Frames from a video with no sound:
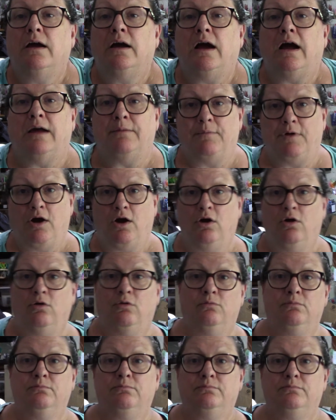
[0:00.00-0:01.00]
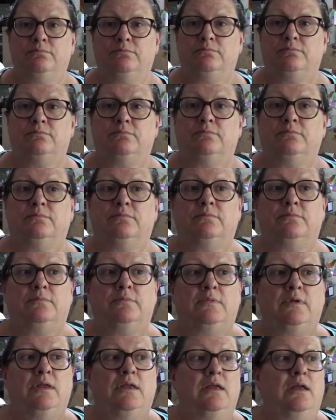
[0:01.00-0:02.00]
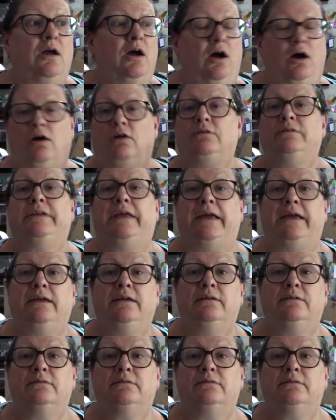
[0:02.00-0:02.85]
I'm home all day.